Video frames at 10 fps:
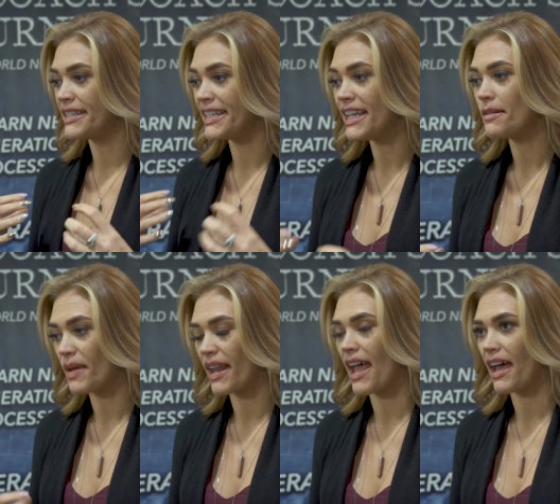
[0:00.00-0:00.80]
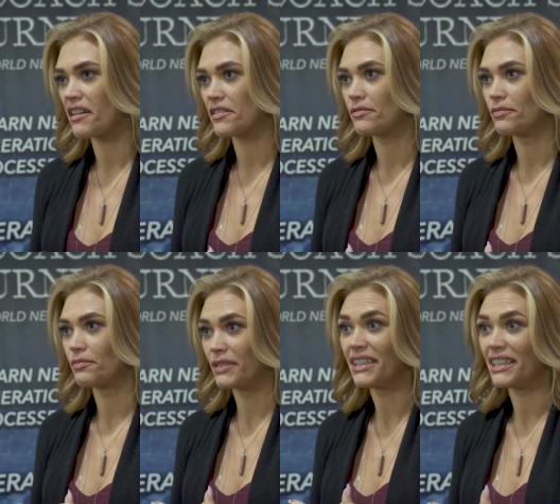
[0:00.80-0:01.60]
deep and at
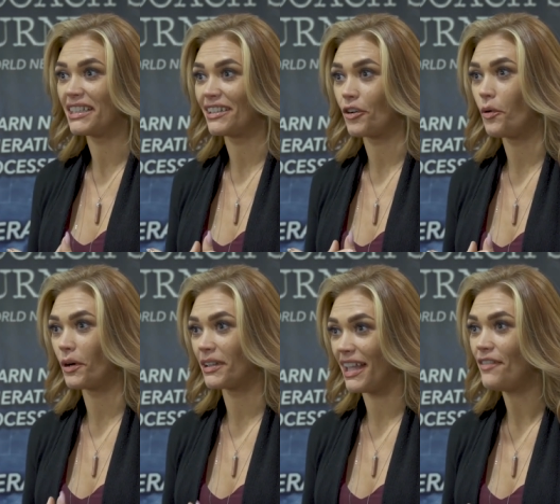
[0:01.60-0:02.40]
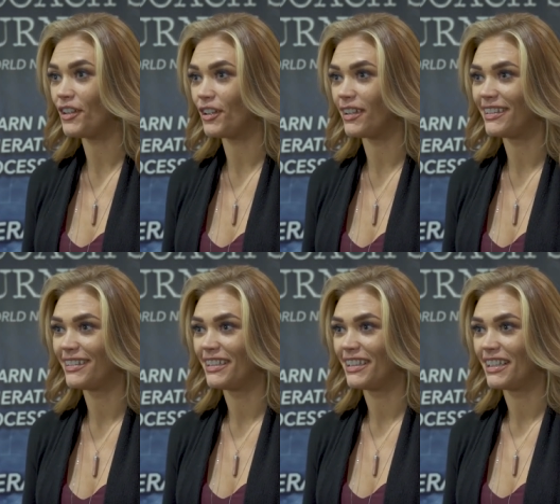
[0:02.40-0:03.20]
really core level
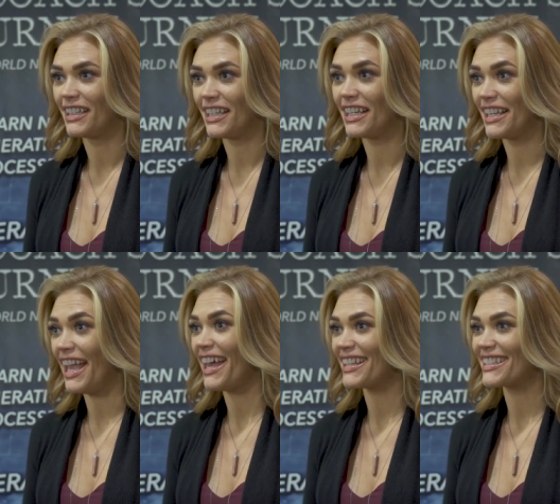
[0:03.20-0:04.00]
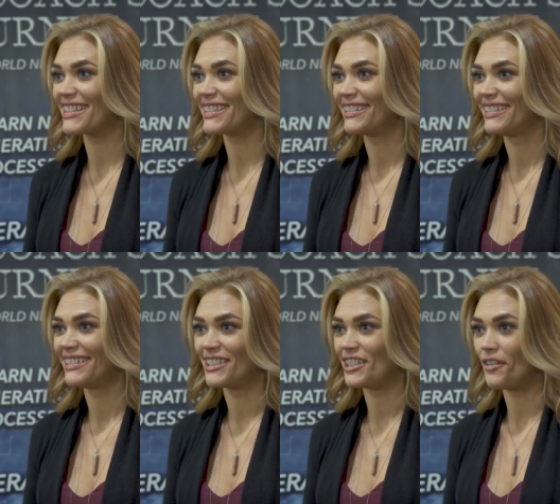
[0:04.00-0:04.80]
he gets
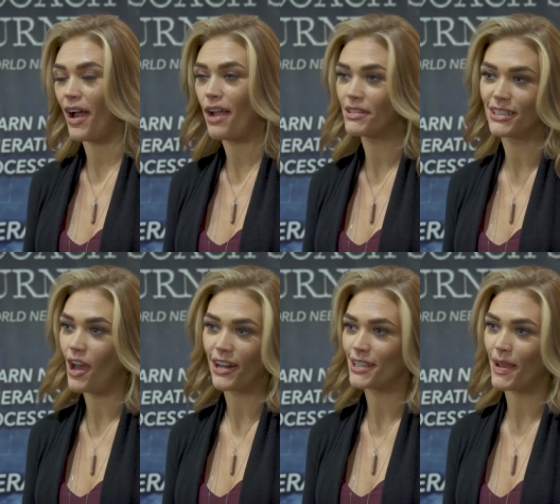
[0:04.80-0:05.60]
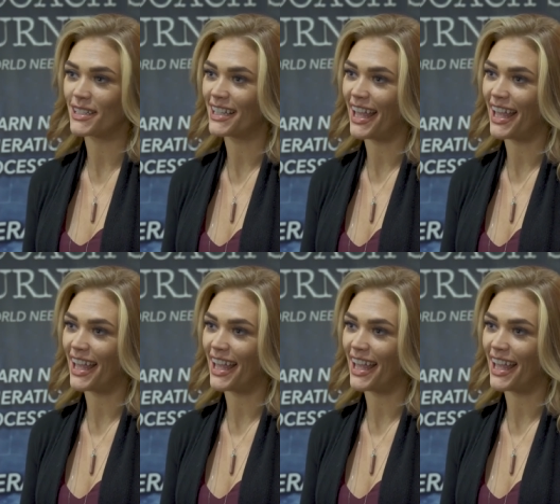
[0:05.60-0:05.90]
to I was not expecting